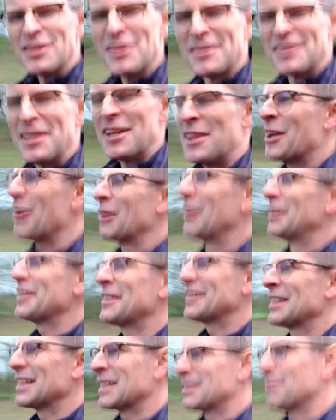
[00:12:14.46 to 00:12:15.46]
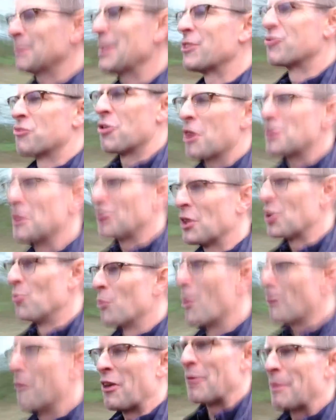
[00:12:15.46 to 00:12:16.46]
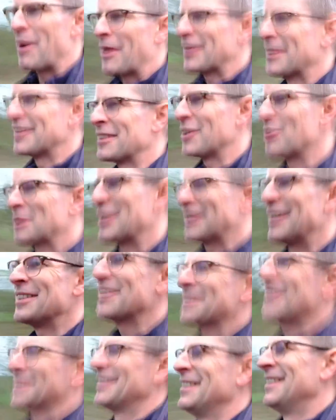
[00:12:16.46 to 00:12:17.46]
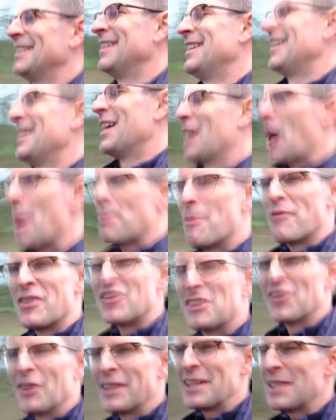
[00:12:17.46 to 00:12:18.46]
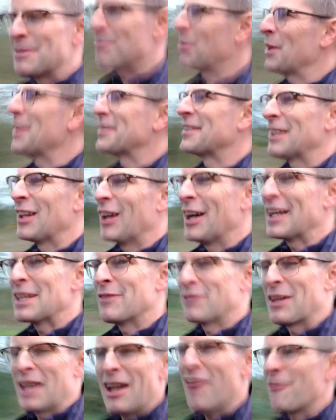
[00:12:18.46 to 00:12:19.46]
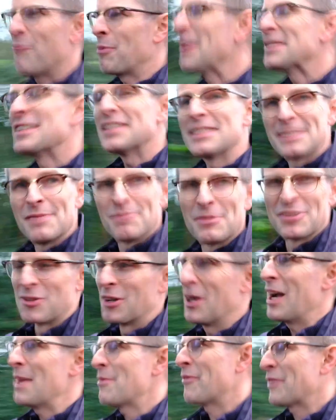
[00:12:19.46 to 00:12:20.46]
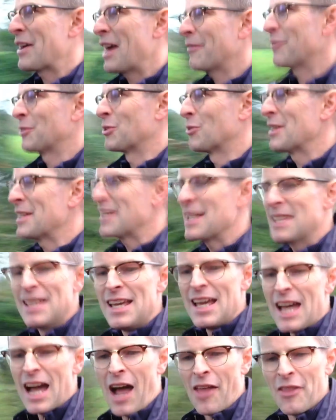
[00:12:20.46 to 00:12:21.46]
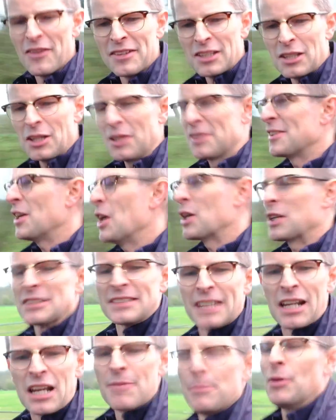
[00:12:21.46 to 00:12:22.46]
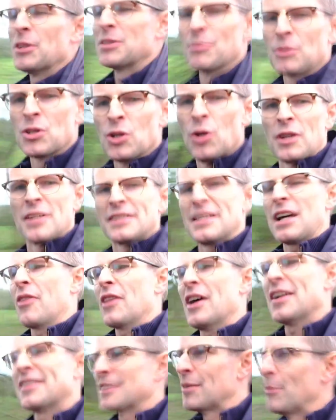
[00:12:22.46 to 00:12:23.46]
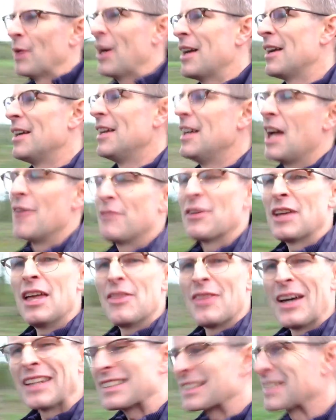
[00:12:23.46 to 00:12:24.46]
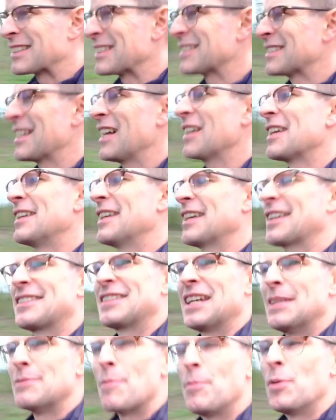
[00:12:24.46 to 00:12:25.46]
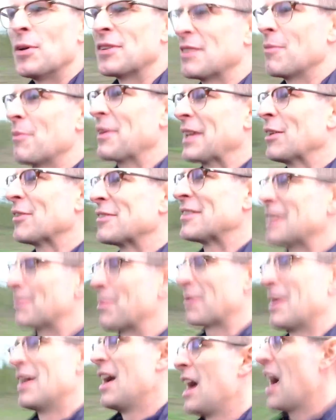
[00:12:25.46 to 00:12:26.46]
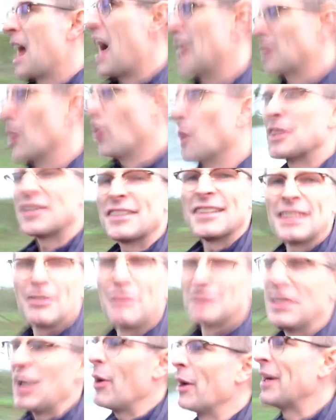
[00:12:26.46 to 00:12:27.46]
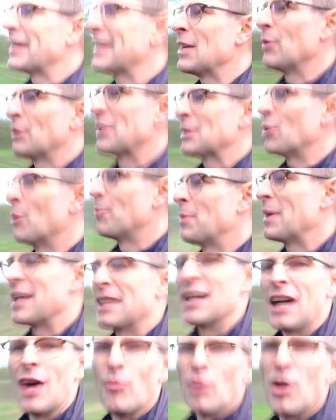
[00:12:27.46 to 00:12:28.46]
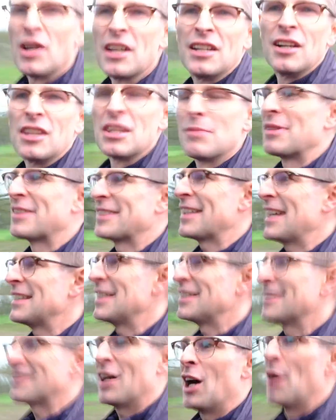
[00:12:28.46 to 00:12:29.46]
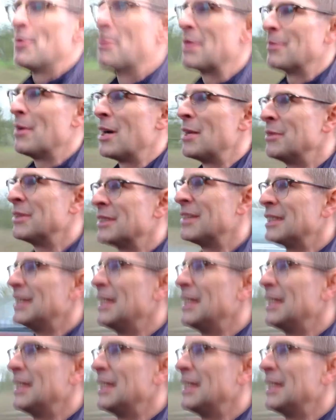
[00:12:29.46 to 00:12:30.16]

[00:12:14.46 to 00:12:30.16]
sitting there and listening to me drone on and waffle about these old cars. Hope you've enjoyed it. Please hit like if you have. Please hit subscribe if you haven't already. And there's a little circle down in the bottom corner down there somewhere. If you hit that, it'll tell you next time I put something else up. And honestly, I've no idea what it will be. I'm working on the Mercedes at home at the moment,